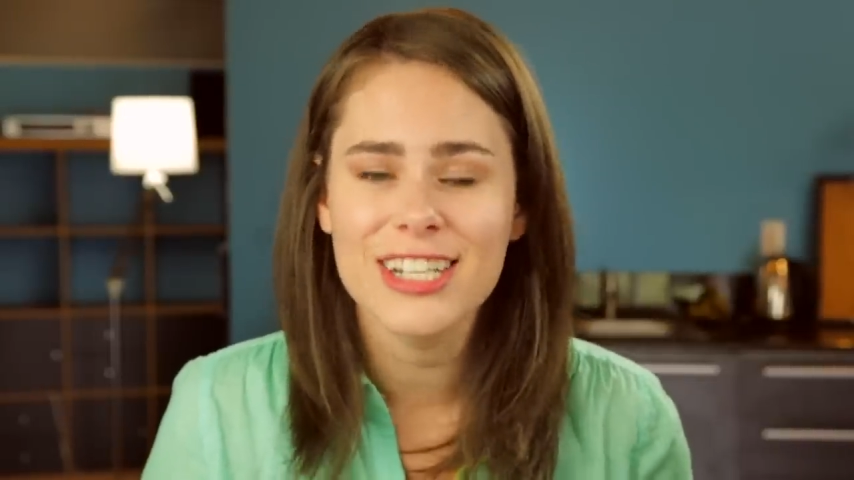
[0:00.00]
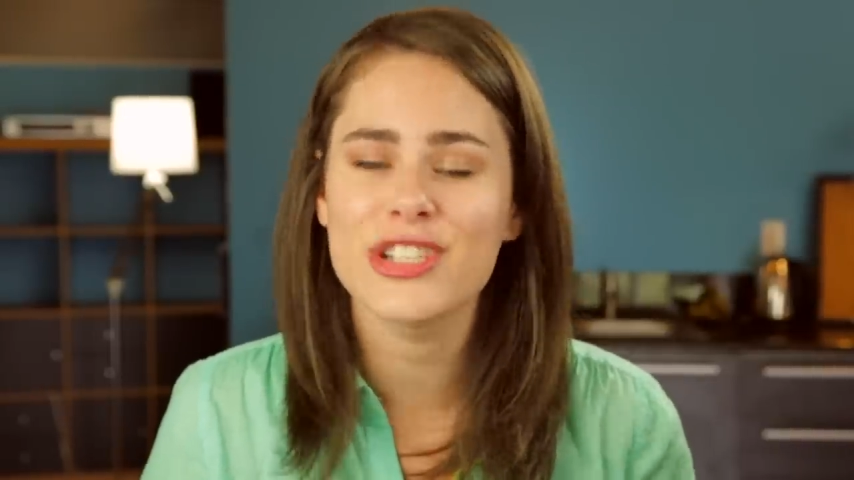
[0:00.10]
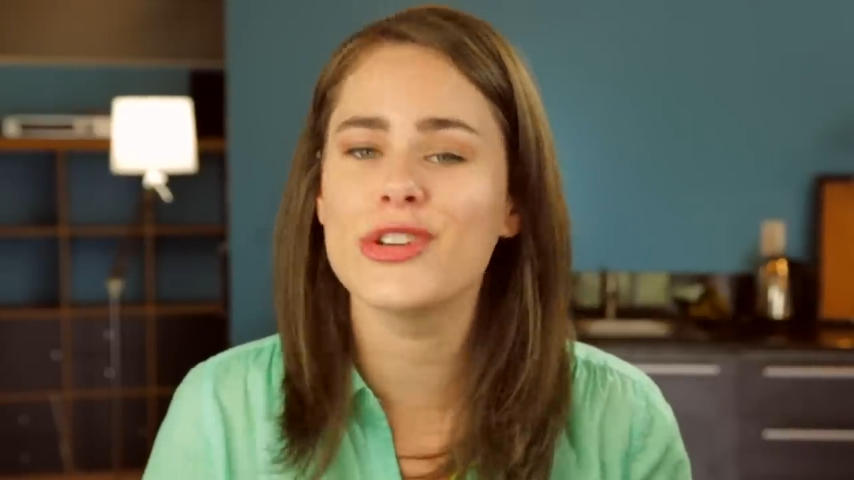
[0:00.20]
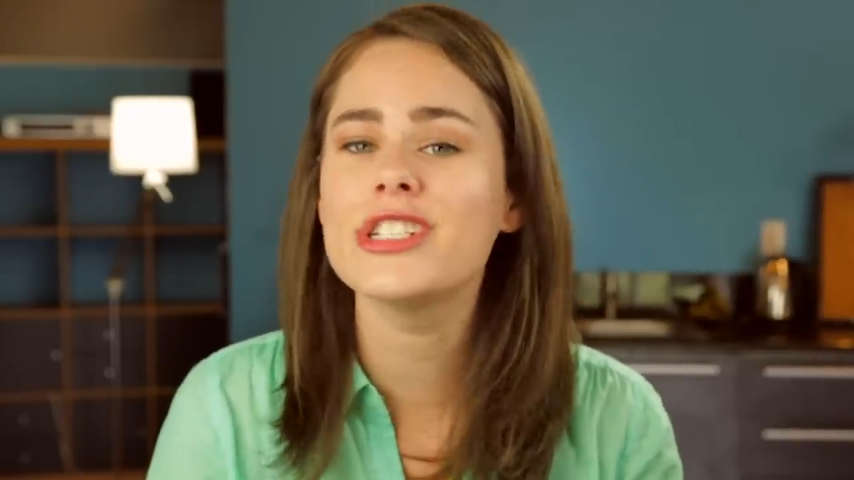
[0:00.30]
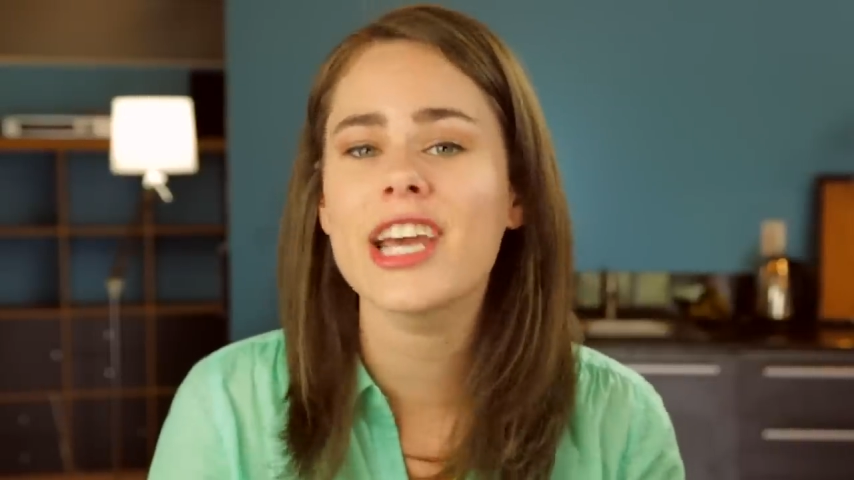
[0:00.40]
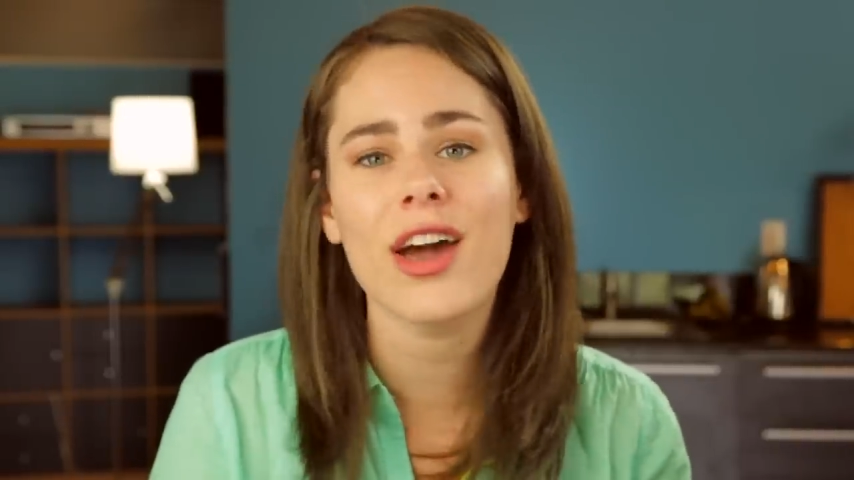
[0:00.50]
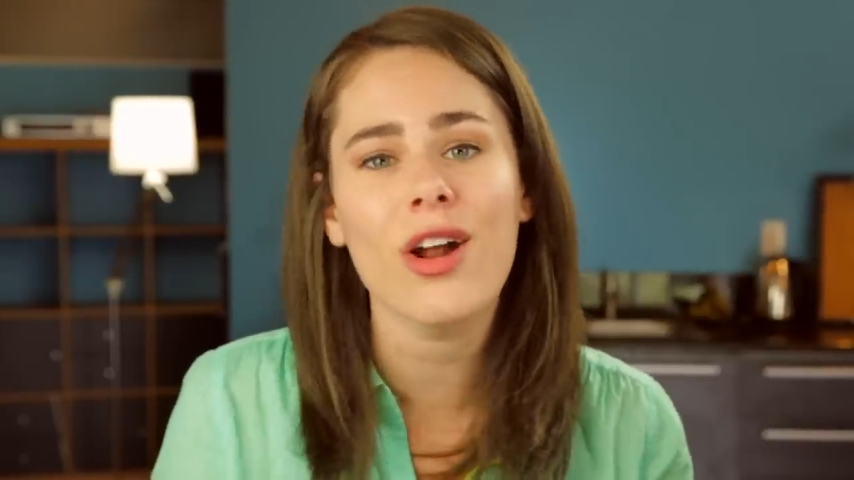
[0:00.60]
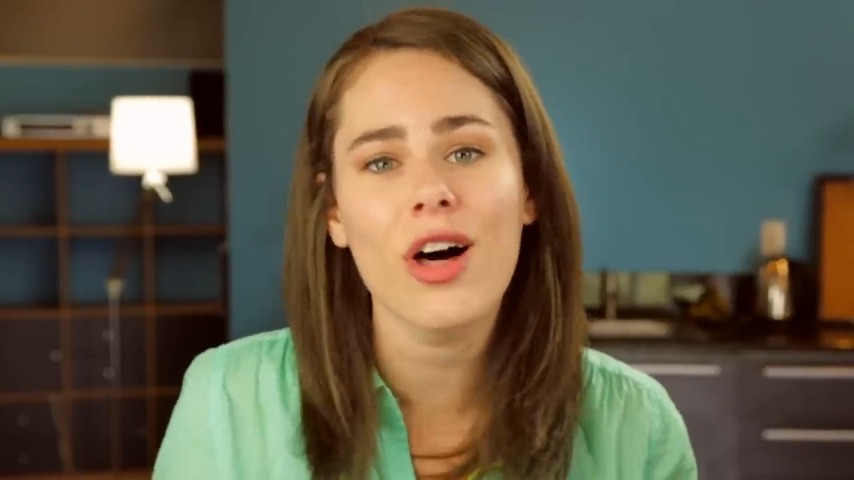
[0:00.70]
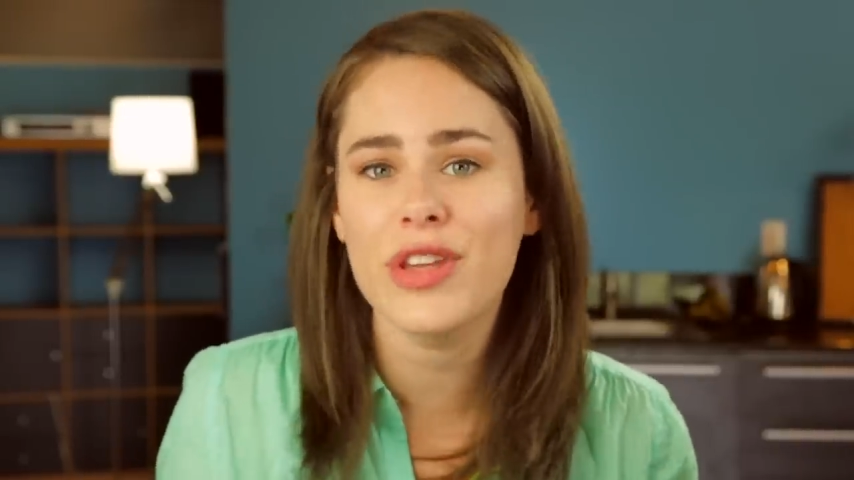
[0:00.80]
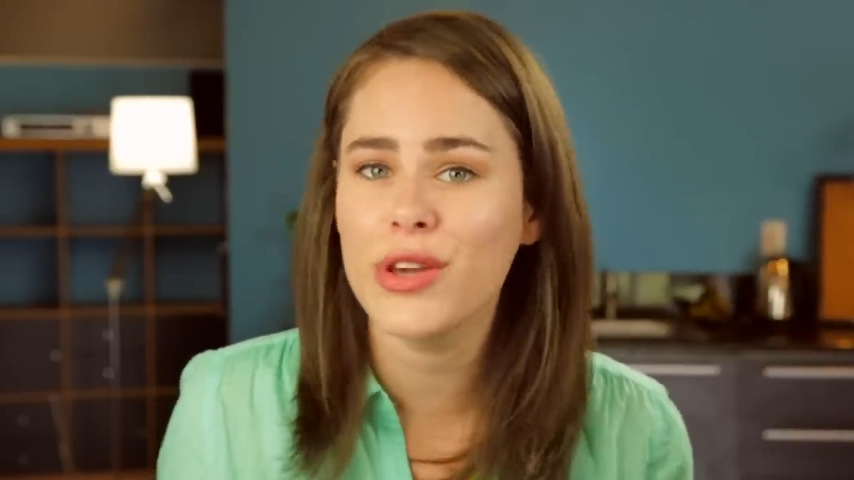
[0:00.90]
so you can check out
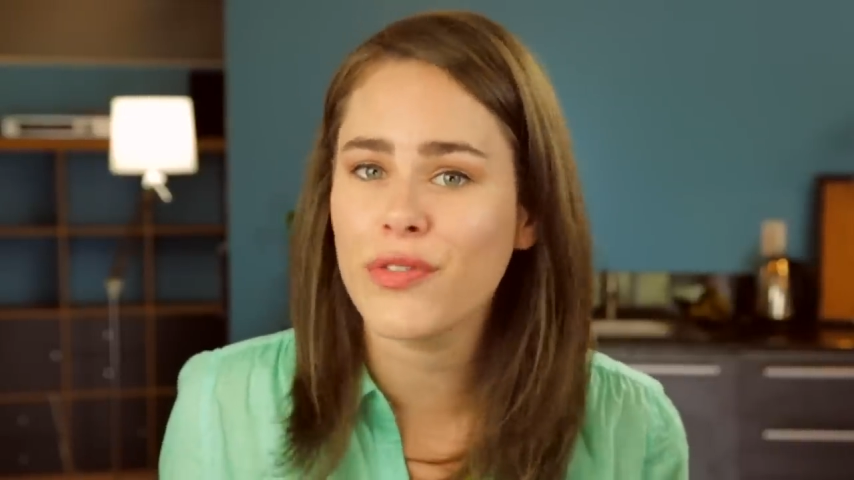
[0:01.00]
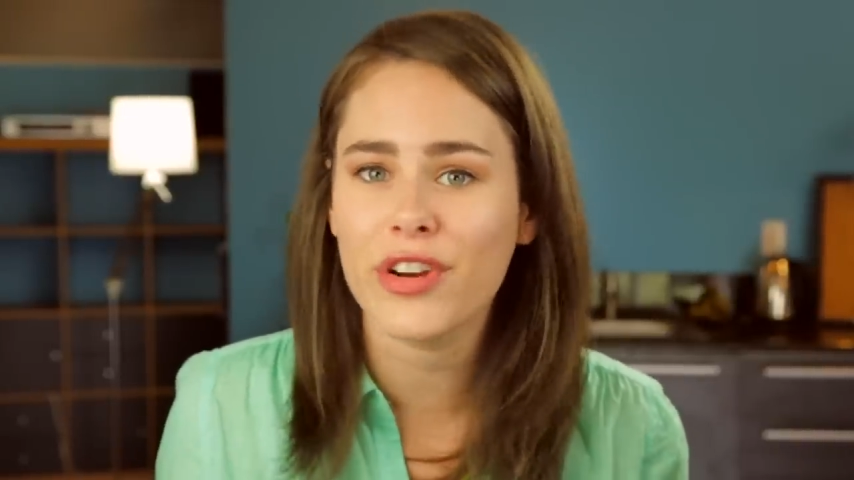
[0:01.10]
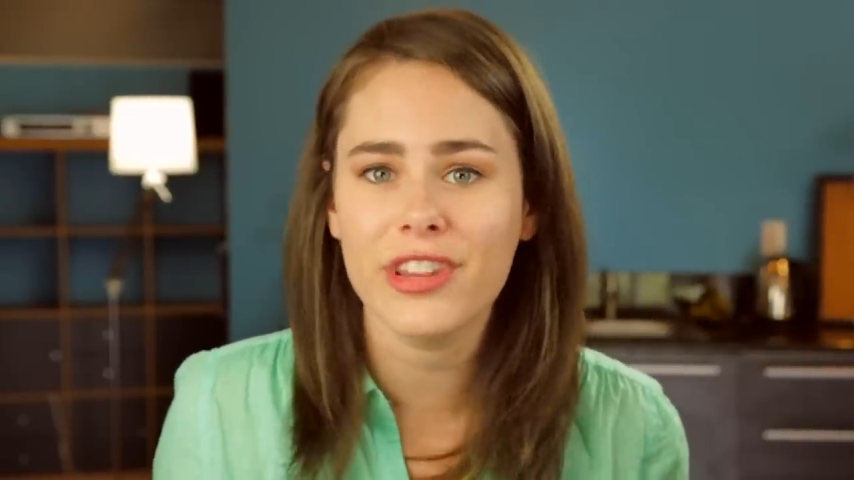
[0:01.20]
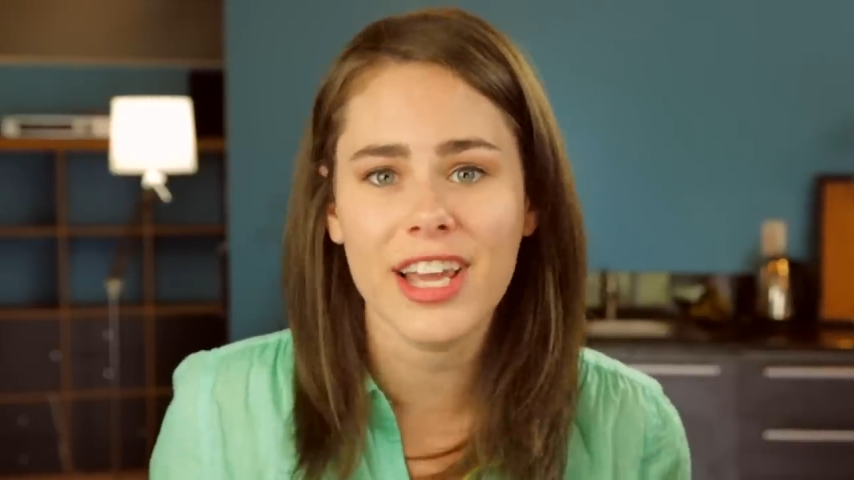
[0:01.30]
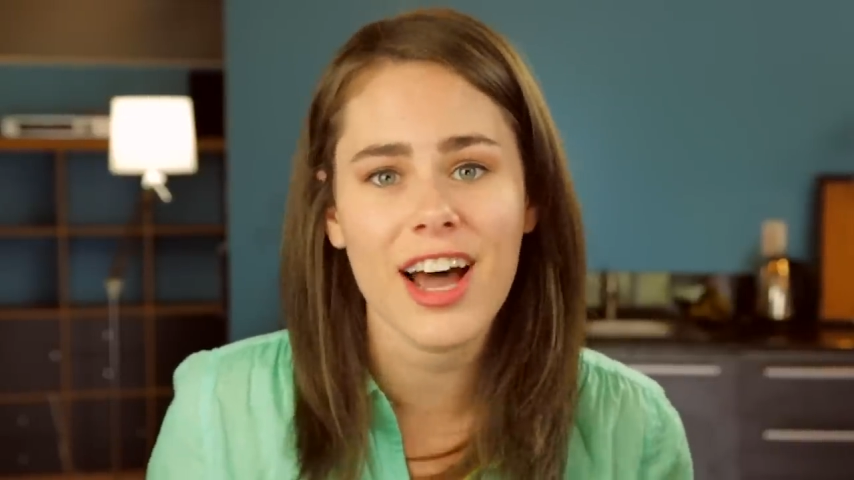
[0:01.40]
all the youth-friendly